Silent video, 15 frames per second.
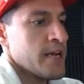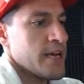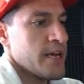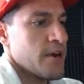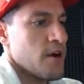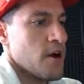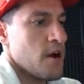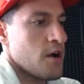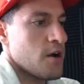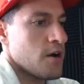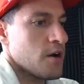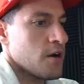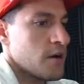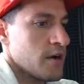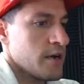Here
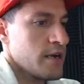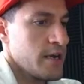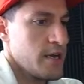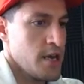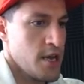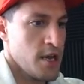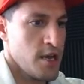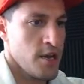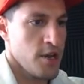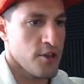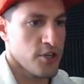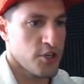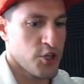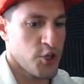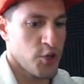are
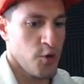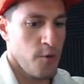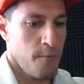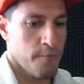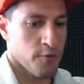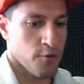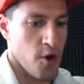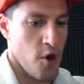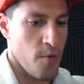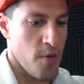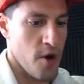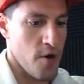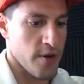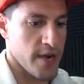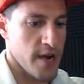the two
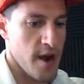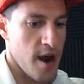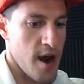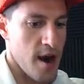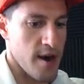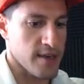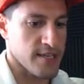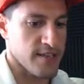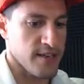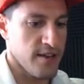promo cards.